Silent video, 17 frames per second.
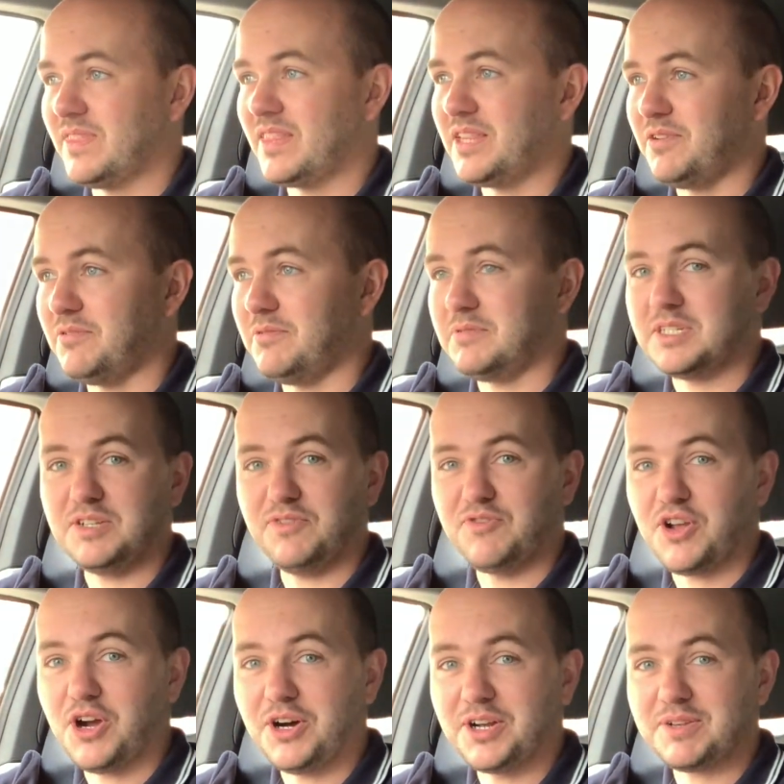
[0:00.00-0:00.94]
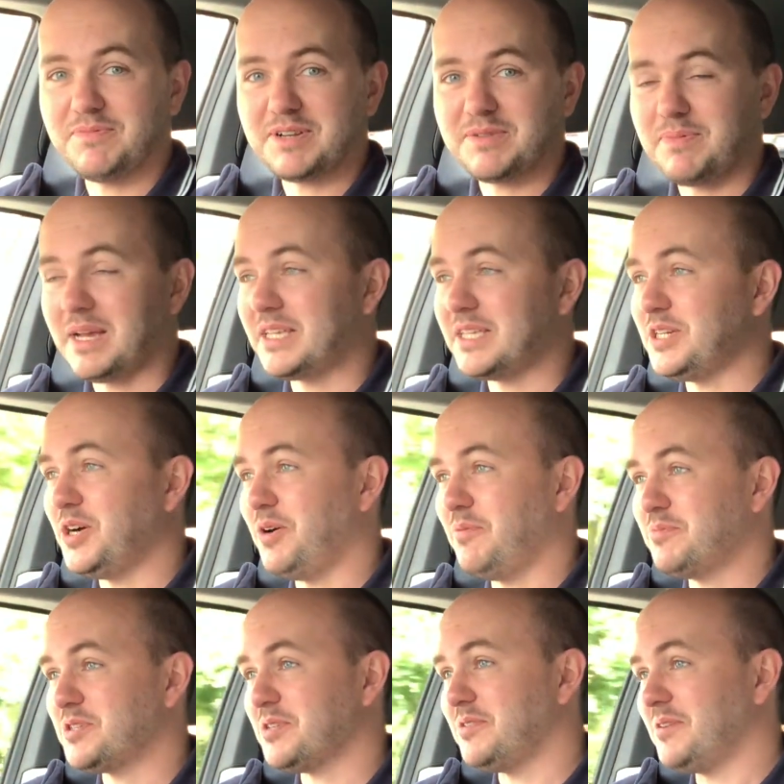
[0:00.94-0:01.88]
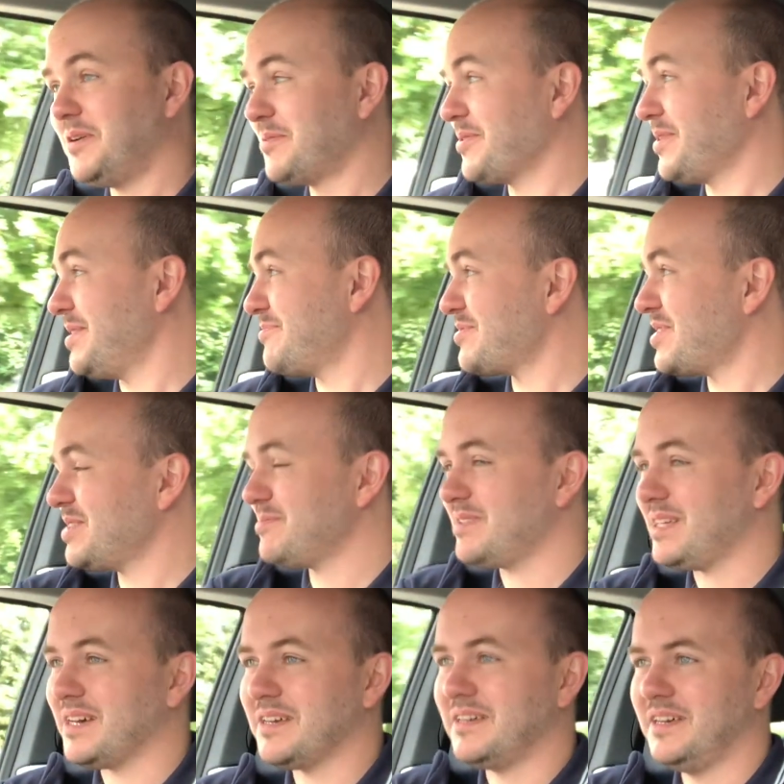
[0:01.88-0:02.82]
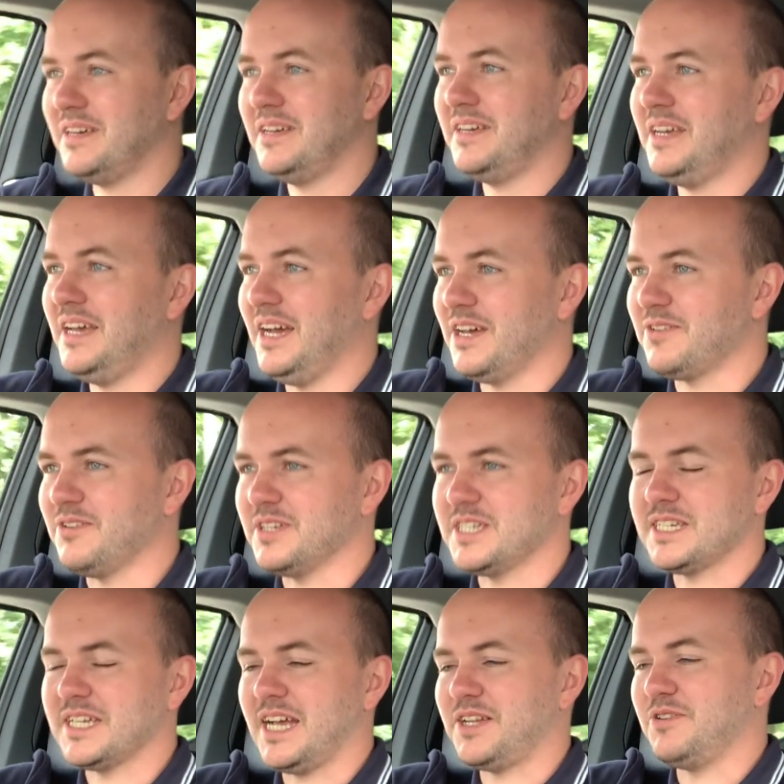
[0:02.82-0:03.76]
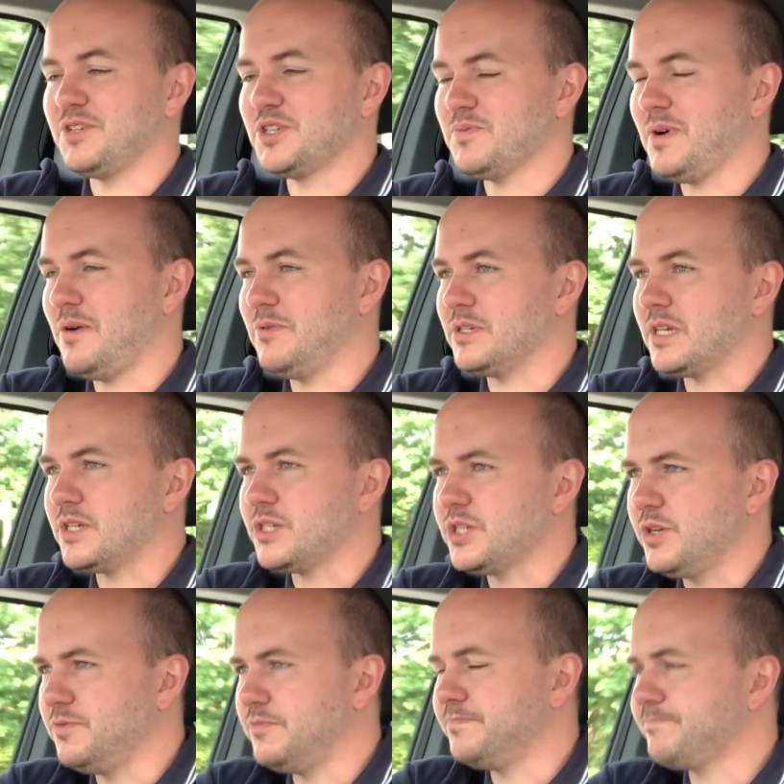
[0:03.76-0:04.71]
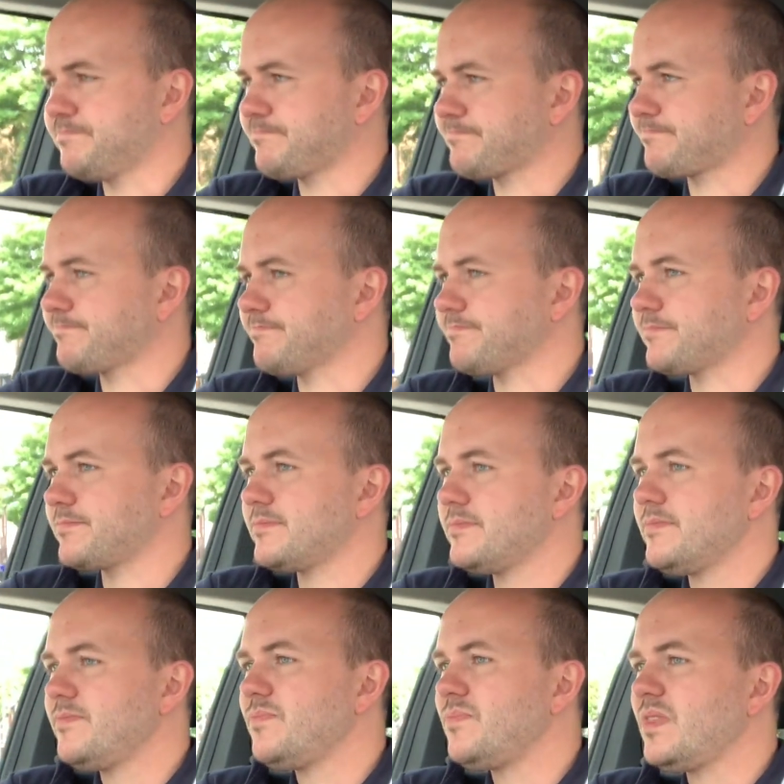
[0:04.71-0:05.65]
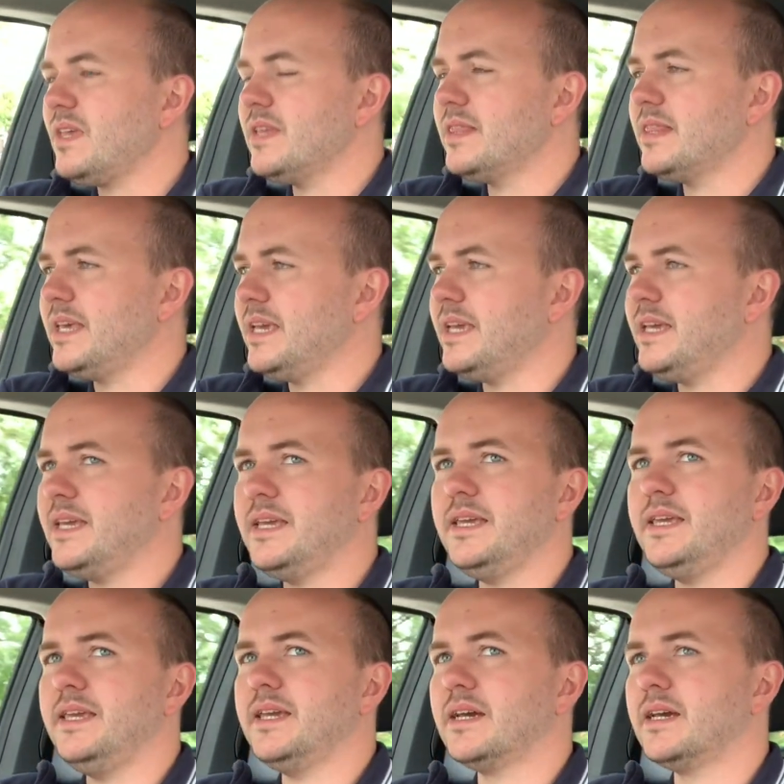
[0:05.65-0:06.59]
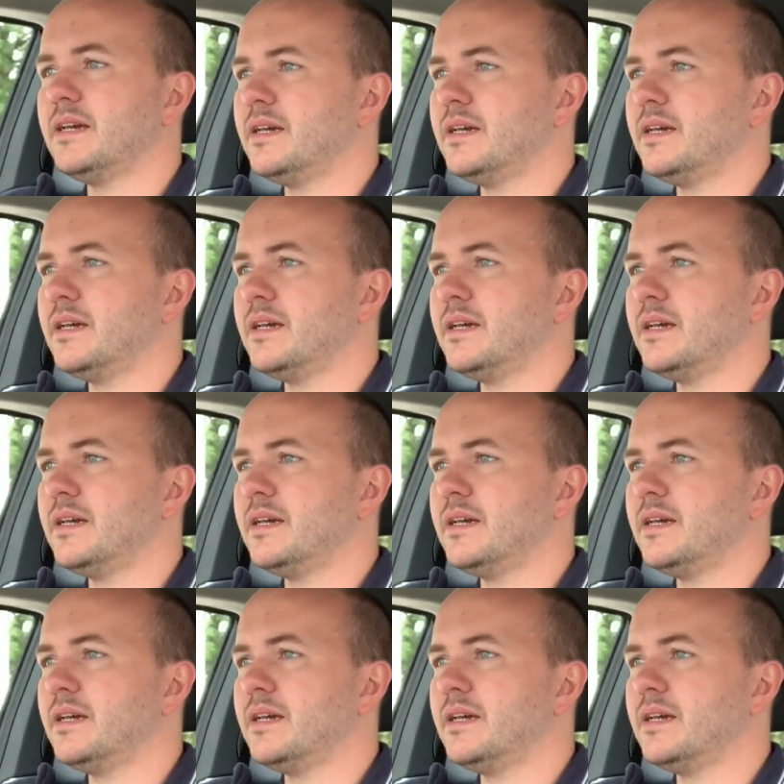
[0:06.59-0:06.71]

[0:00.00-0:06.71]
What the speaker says: it was still recording when I picked it up, so I'm quite impressed with that. I know it's a side note. So where was I? So the